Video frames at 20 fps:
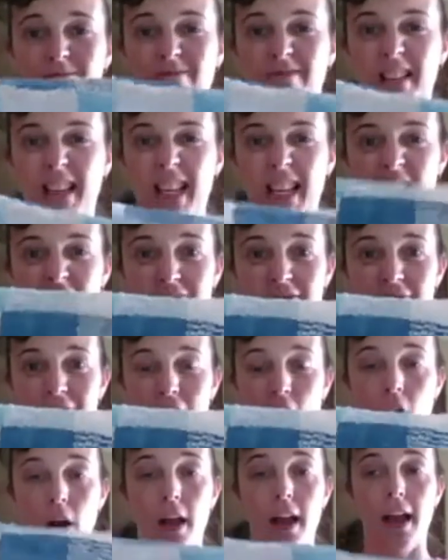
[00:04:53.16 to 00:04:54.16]
Yeah.
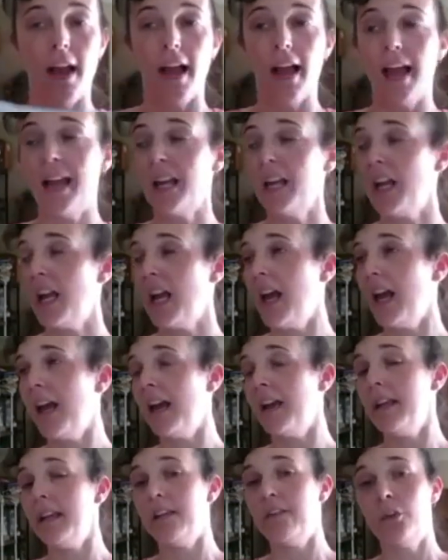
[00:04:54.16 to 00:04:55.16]

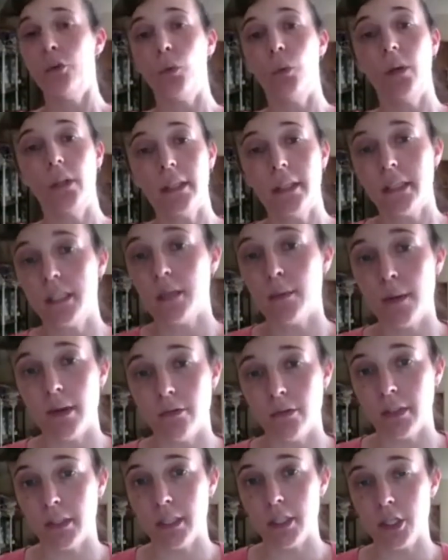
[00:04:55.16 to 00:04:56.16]
And if you're willing to be
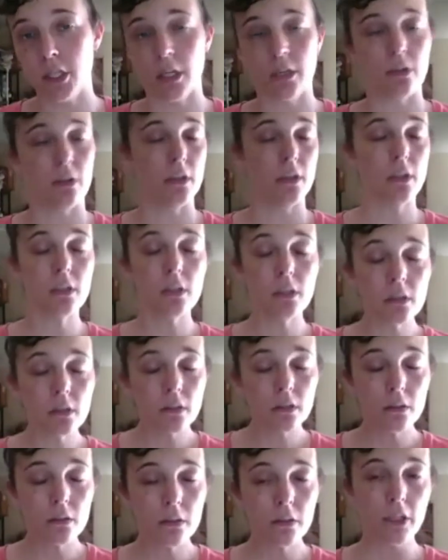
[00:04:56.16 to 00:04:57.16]
really
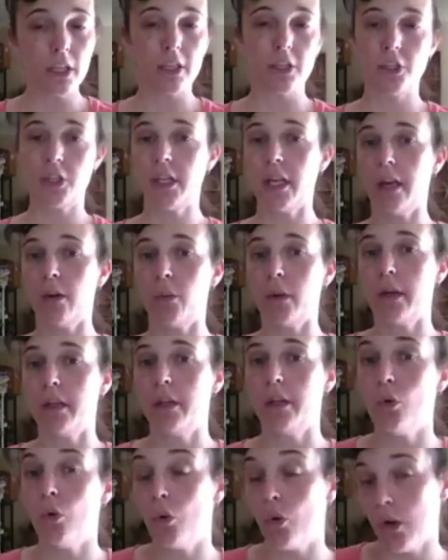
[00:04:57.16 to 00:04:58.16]
generous, you can share one of
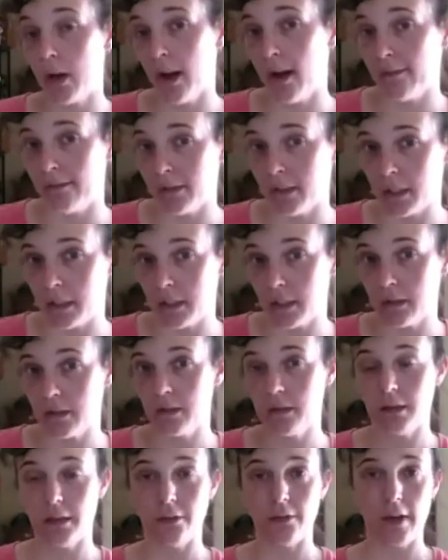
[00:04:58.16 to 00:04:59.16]
your
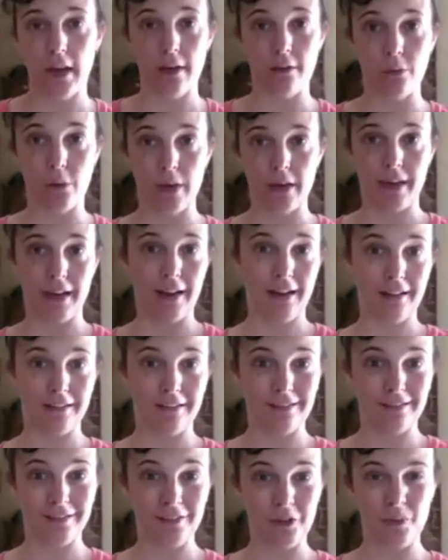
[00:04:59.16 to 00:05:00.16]
covers if you have one there,
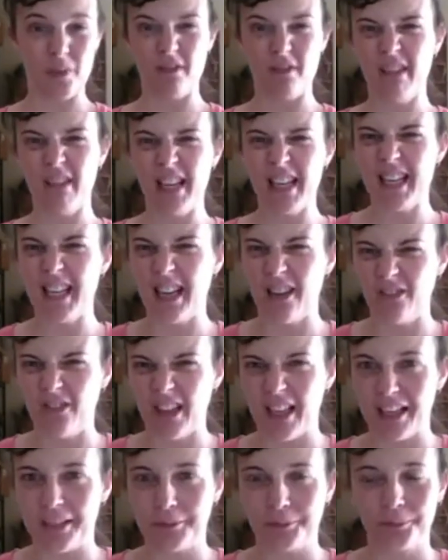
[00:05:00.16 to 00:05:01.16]
which would be really
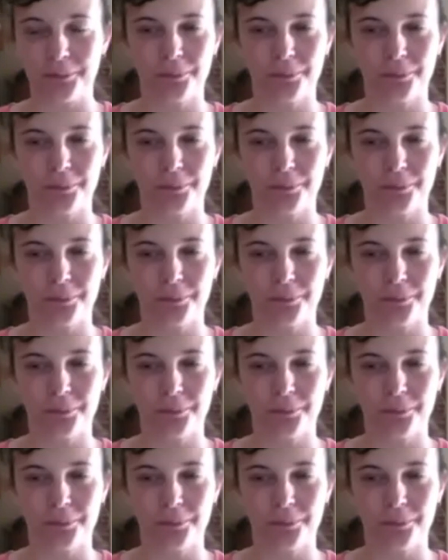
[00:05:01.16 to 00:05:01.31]
lovely.